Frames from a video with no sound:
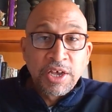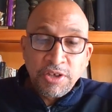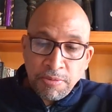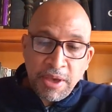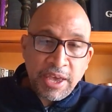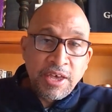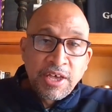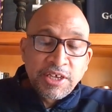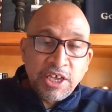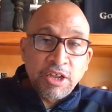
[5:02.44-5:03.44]
You may
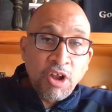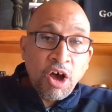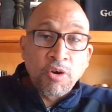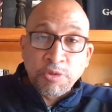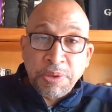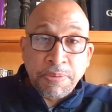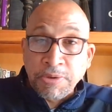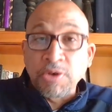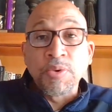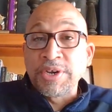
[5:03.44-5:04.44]
get along with people
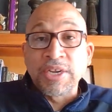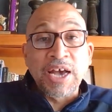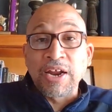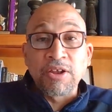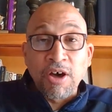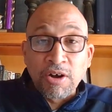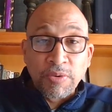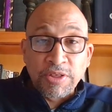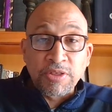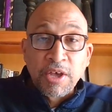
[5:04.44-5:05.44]
you wouldn't have got along
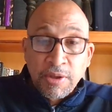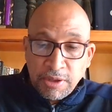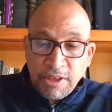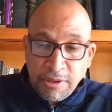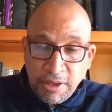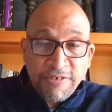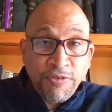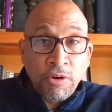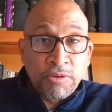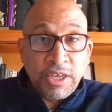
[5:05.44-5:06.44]
with if
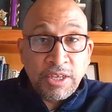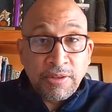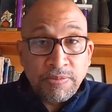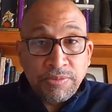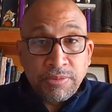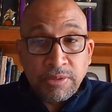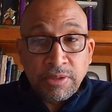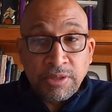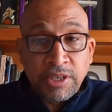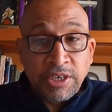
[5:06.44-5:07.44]
only
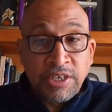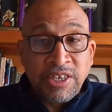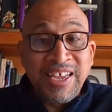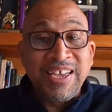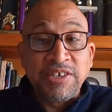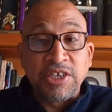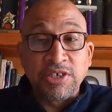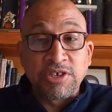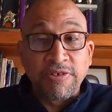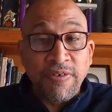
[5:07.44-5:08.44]
the need to
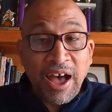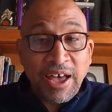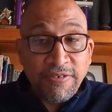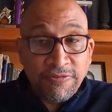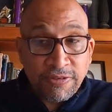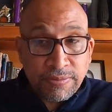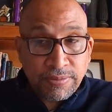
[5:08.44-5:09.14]
survive.